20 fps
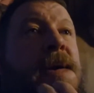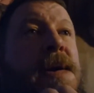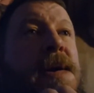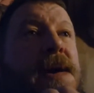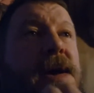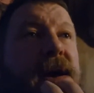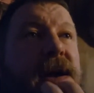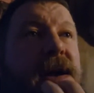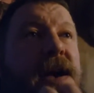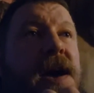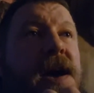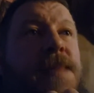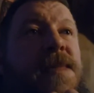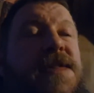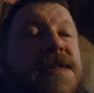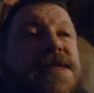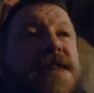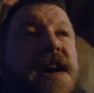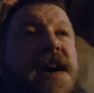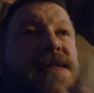I got him
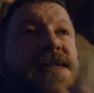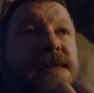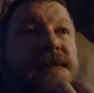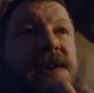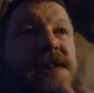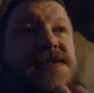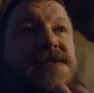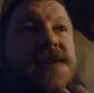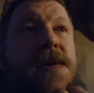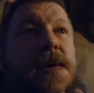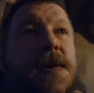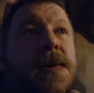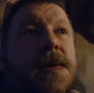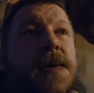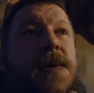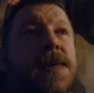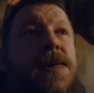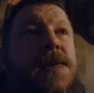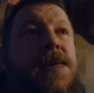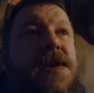at 5 weeks
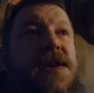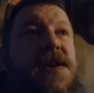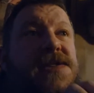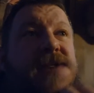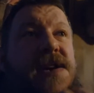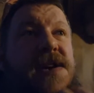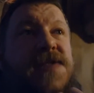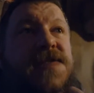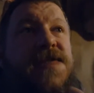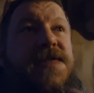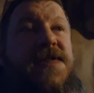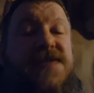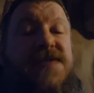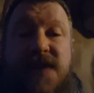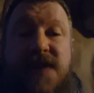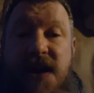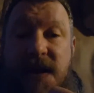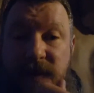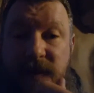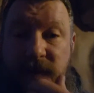old. He was on his first
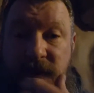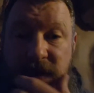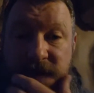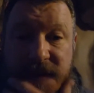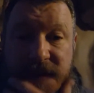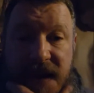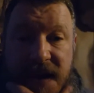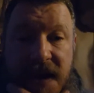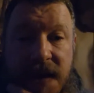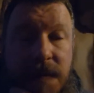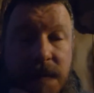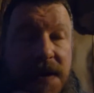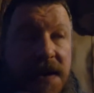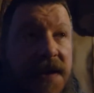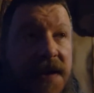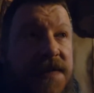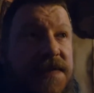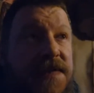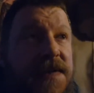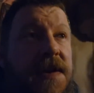trap wolf at 8
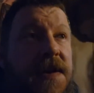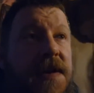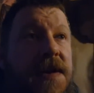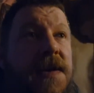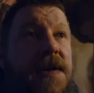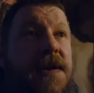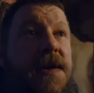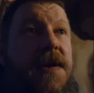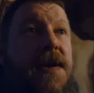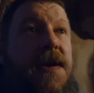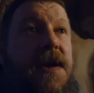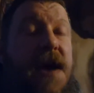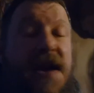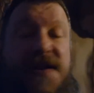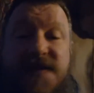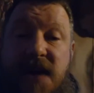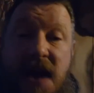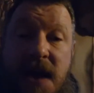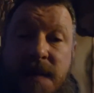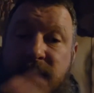weeks, and I
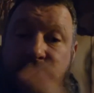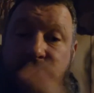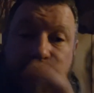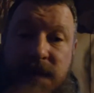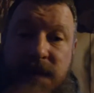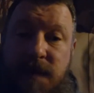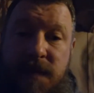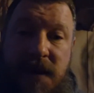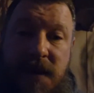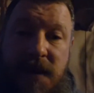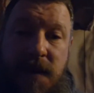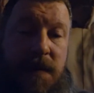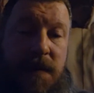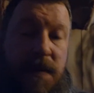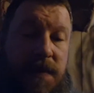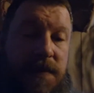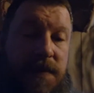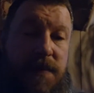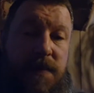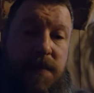trapped with him my
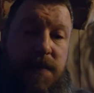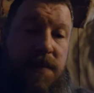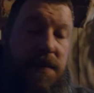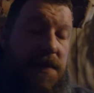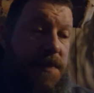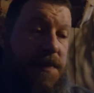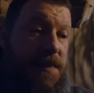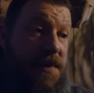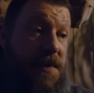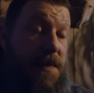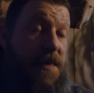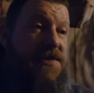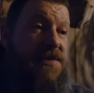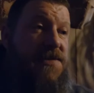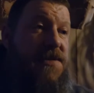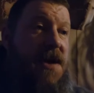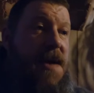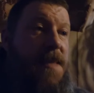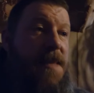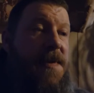whole pretty much
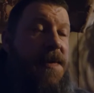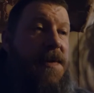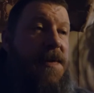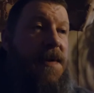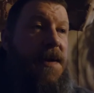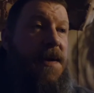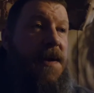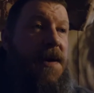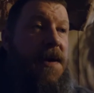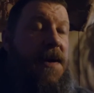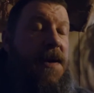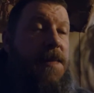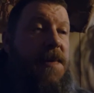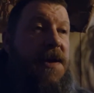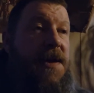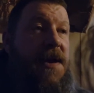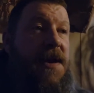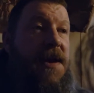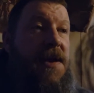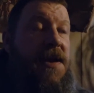trapping career.
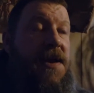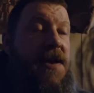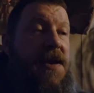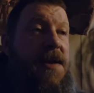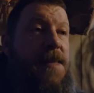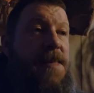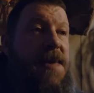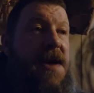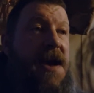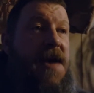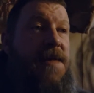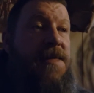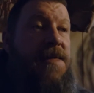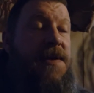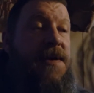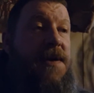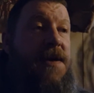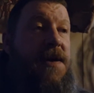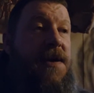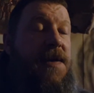But he ended up having
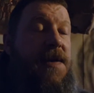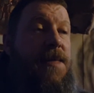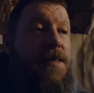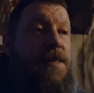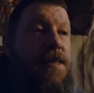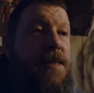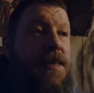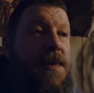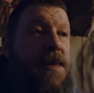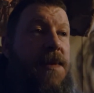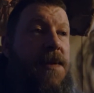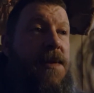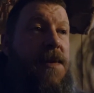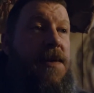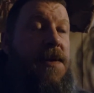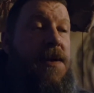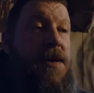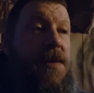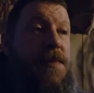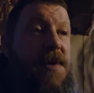a
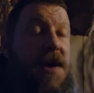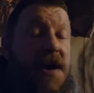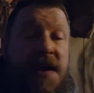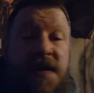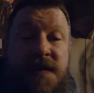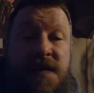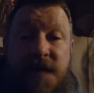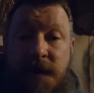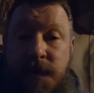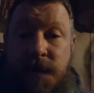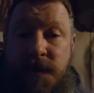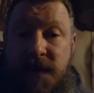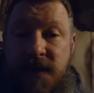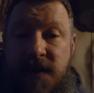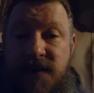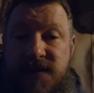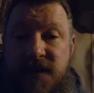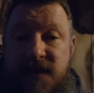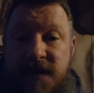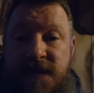brain tumor in
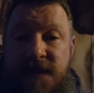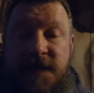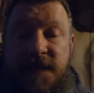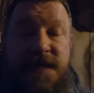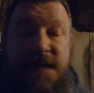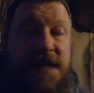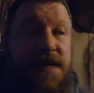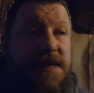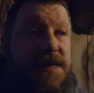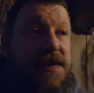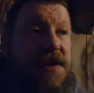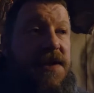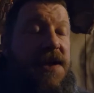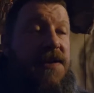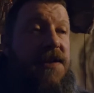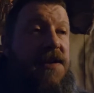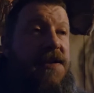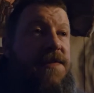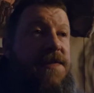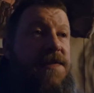his liver
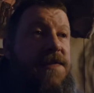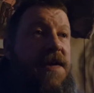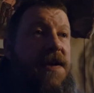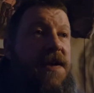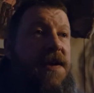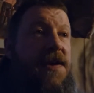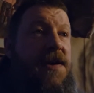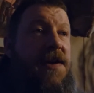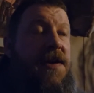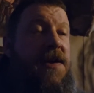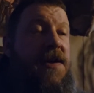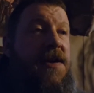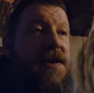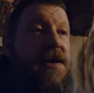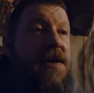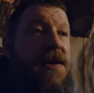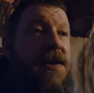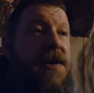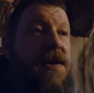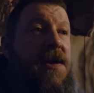failure,
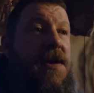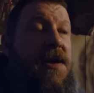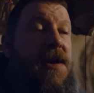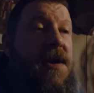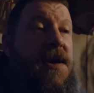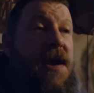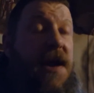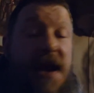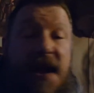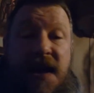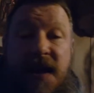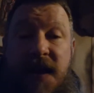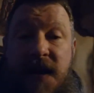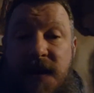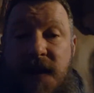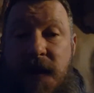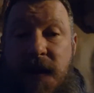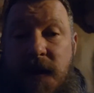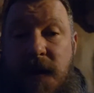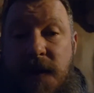and I didn't
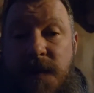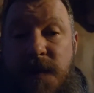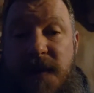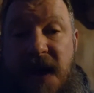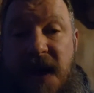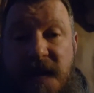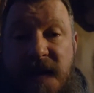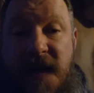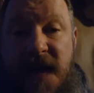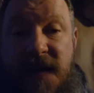know it, but I think it